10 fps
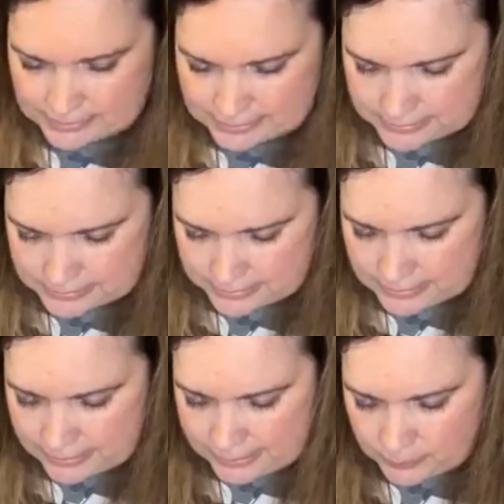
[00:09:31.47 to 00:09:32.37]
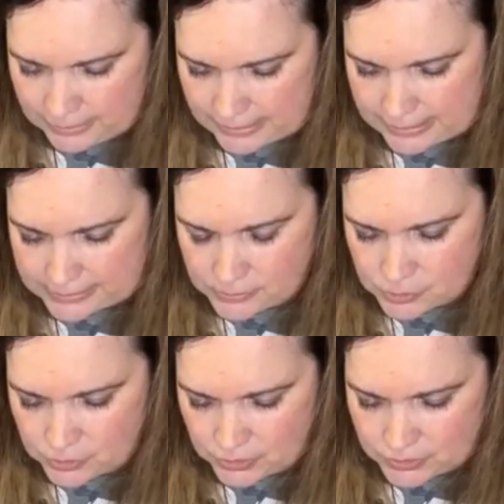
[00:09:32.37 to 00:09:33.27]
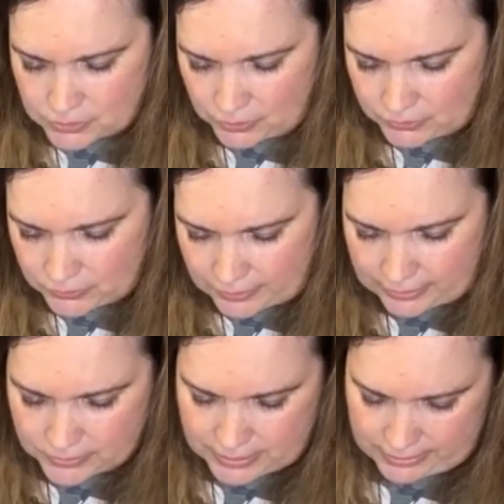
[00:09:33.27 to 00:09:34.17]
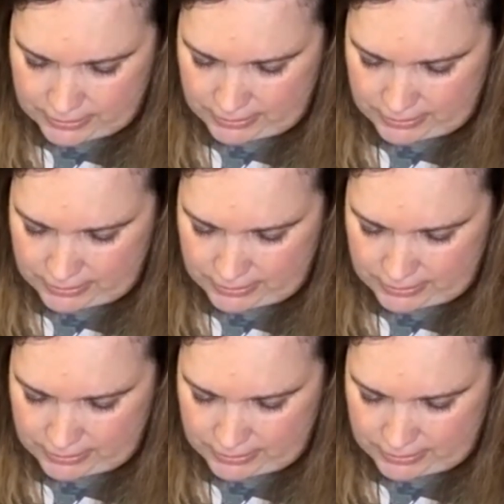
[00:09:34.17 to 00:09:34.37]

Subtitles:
excited. We can add stars all around